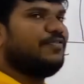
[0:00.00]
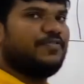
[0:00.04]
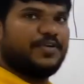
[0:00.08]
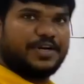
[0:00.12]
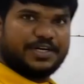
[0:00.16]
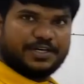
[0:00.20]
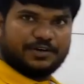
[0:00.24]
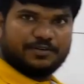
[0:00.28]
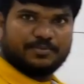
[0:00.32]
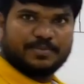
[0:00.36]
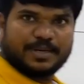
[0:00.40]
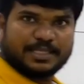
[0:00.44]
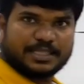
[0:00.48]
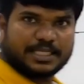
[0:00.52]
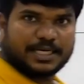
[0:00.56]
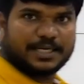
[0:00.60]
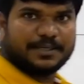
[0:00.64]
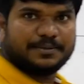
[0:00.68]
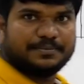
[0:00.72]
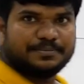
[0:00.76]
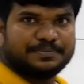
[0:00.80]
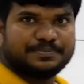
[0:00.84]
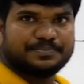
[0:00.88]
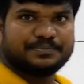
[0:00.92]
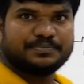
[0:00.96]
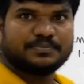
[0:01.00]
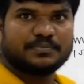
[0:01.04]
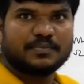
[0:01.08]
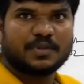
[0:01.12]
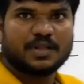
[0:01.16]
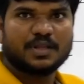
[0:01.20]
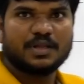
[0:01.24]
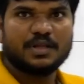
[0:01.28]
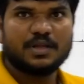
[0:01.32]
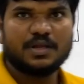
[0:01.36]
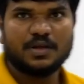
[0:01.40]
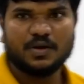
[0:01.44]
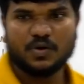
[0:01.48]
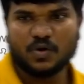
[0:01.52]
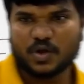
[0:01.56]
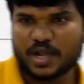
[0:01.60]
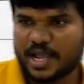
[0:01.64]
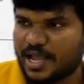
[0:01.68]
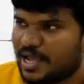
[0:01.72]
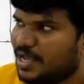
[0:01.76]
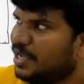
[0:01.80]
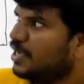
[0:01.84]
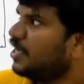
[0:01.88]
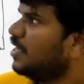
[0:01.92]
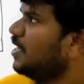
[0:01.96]
effective method.
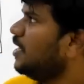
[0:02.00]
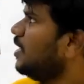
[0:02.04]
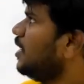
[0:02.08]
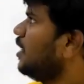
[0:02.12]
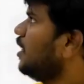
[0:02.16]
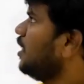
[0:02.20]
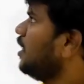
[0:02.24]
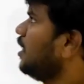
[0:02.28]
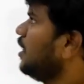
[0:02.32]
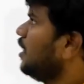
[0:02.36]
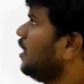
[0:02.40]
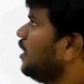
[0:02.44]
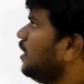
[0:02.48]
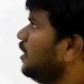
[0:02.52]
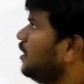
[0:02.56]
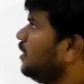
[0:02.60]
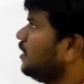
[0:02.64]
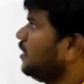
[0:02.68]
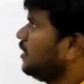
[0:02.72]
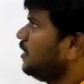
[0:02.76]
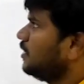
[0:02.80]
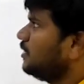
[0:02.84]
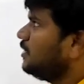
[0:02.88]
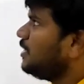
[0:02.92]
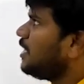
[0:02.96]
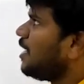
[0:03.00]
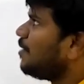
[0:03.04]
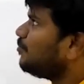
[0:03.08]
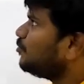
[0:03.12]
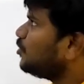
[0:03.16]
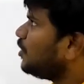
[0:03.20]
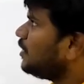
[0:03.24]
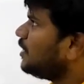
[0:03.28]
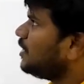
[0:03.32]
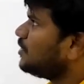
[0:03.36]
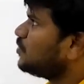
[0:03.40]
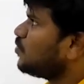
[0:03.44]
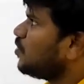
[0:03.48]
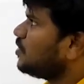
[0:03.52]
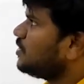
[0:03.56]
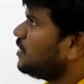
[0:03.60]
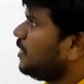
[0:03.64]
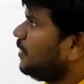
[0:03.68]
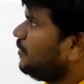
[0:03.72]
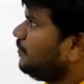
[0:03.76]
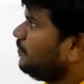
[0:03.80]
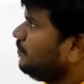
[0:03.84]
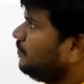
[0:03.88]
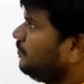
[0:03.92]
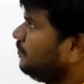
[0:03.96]
Okay, see, observe this
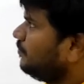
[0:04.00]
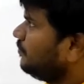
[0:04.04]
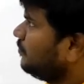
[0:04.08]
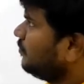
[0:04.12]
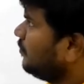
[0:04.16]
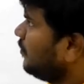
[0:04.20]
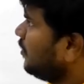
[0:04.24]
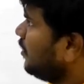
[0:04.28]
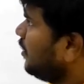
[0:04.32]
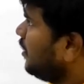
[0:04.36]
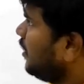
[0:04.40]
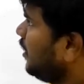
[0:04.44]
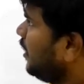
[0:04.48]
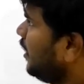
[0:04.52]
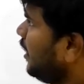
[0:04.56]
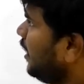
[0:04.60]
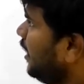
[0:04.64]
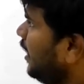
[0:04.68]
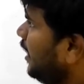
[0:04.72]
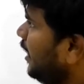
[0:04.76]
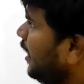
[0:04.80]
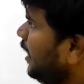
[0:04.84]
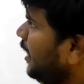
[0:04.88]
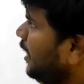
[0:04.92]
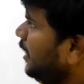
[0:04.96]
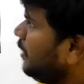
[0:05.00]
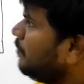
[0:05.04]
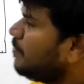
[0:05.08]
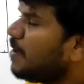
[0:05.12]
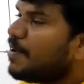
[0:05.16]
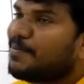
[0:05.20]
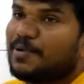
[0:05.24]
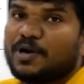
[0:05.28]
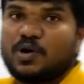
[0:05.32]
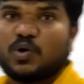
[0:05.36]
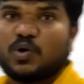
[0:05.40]
question. It may be